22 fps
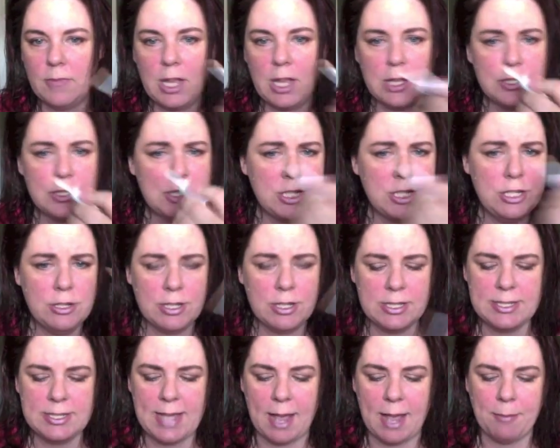so you
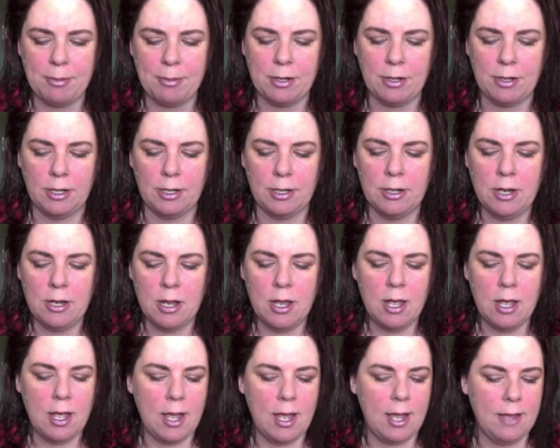can tap it on
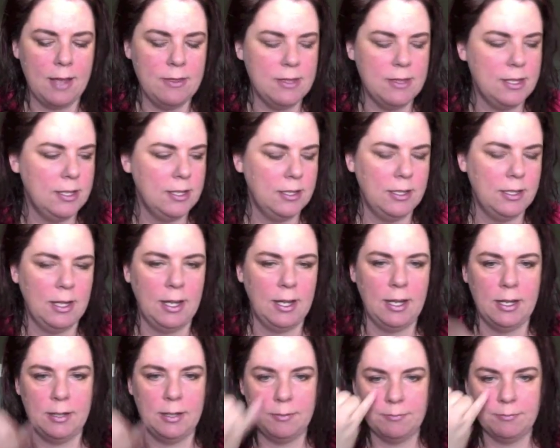and then
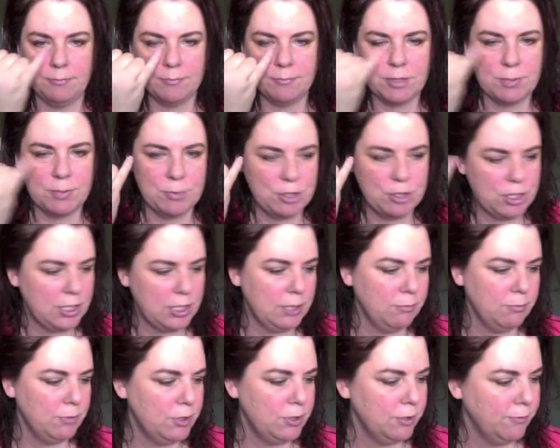smush it
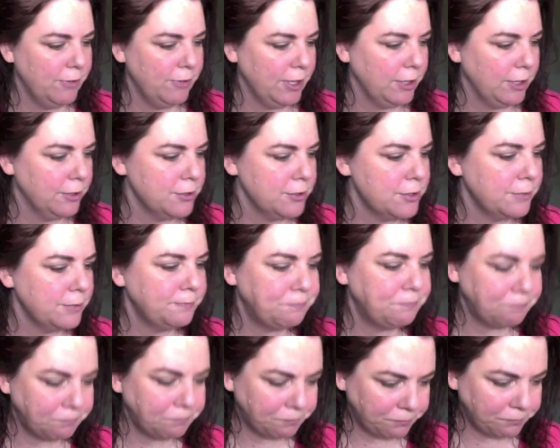in with your fingers.
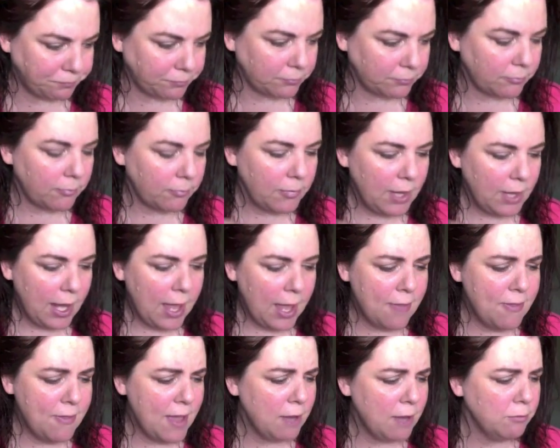
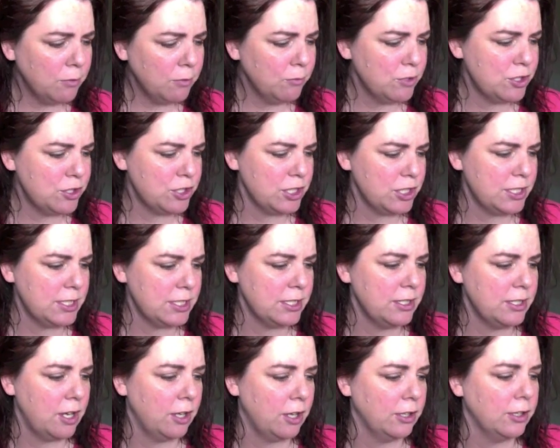And that one was just
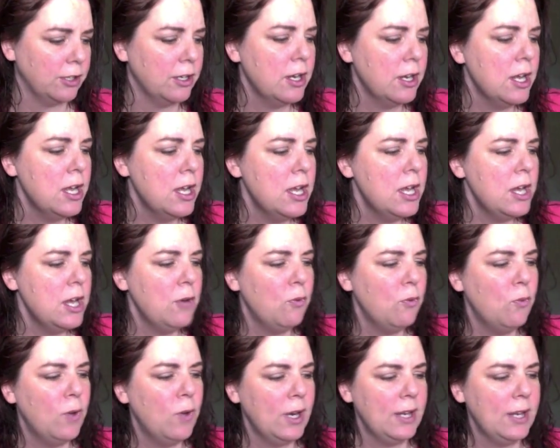$1.
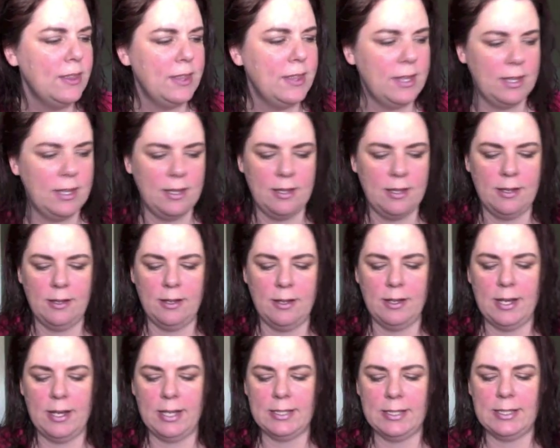One of the
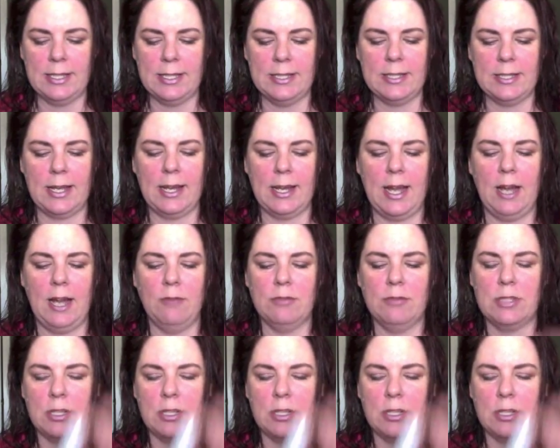next things I got was